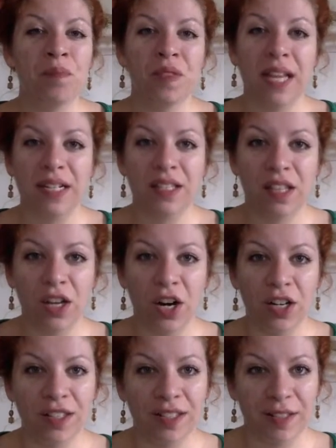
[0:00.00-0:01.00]
next to the
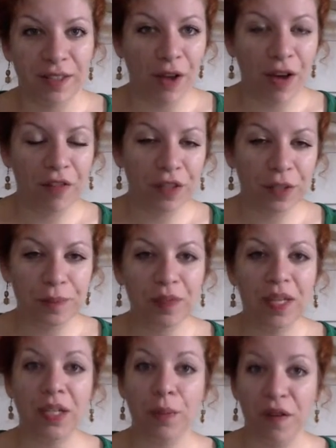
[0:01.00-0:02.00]
Artisan's Loft
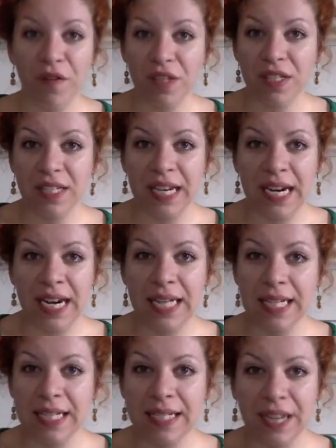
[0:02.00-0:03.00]
and above the Stanton
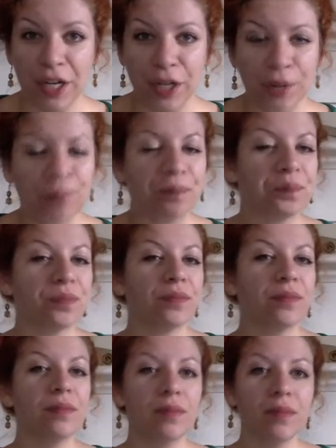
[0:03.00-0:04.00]
Antique Center.
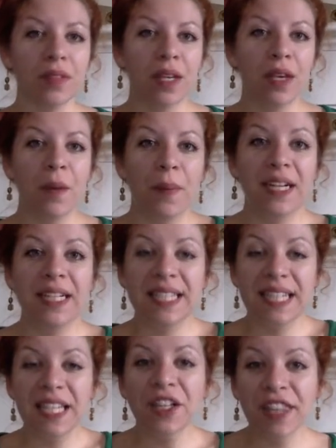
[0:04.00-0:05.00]
But
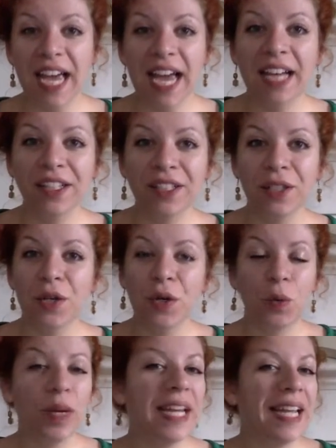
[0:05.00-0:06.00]
until then,
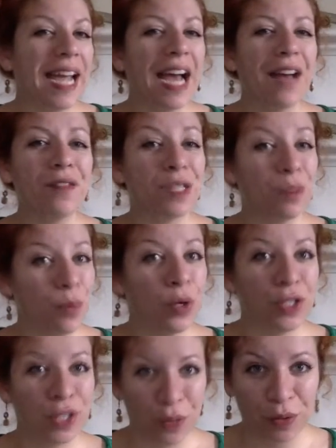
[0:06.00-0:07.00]
we have some
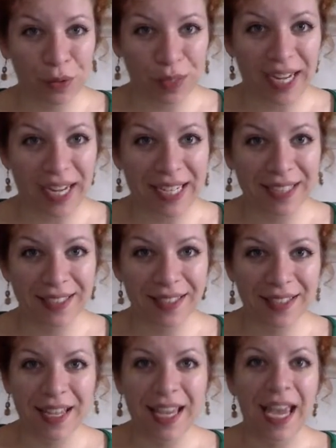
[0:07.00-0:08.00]
more dough to
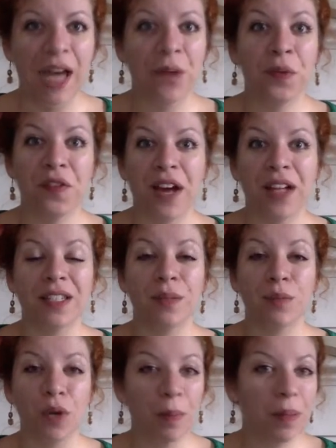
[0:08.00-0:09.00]
raise, and we've got some
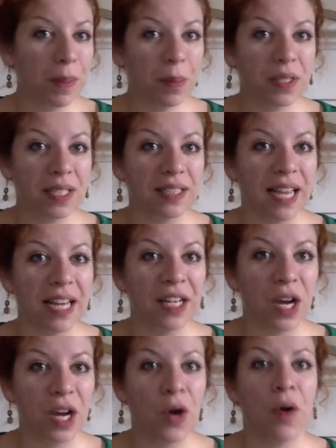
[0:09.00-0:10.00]
more people to let
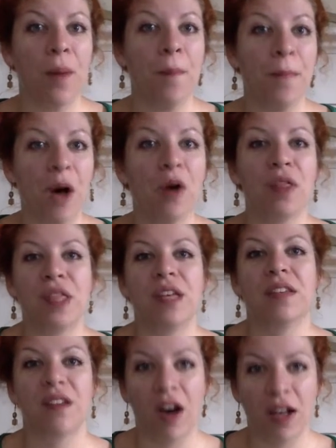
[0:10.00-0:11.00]
know about
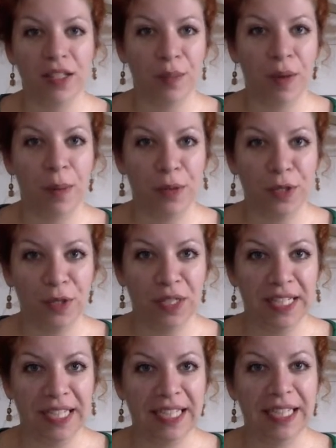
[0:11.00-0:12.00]
this awesome
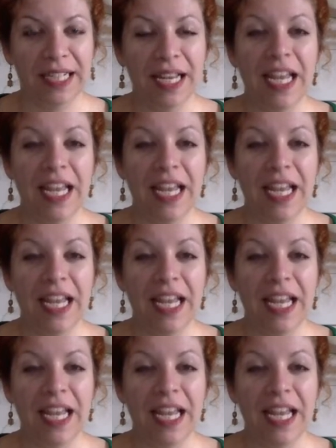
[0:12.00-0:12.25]
opportunity.